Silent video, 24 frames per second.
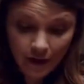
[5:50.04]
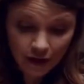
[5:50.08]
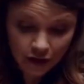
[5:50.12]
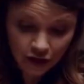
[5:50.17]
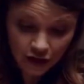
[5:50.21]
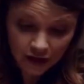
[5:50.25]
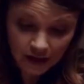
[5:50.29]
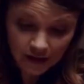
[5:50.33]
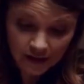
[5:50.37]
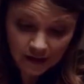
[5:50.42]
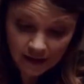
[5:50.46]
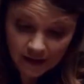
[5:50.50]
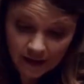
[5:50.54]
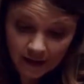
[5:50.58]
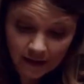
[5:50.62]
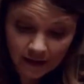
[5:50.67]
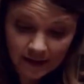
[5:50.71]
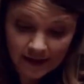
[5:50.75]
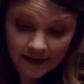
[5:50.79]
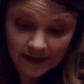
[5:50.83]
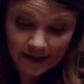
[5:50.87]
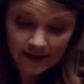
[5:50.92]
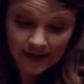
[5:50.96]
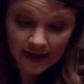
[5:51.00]
you are not
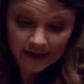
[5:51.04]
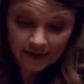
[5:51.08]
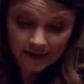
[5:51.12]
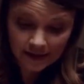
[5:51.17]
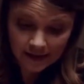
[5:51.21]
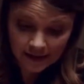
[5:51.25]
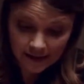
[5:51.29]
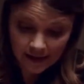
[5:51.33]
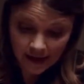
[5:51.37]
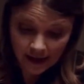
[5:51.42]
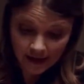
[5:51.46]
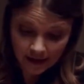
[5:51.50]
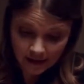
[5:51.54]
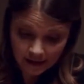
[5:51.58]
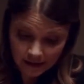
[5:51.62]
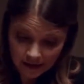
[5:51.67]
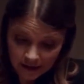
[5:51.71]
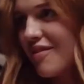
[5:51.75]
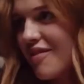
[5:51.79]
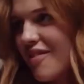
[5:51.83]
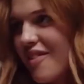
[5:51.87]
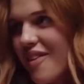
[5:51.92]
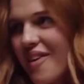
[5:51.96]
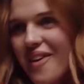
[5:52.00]
fulfilling the
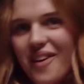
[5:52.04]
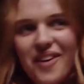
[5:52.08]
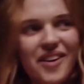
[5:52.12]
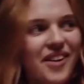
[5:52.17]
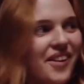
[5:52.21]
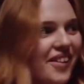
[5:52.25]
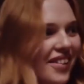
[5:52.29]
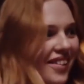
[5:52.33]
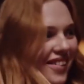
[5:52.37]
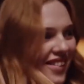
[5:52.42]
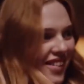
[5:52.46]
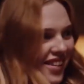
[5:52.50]
expectations they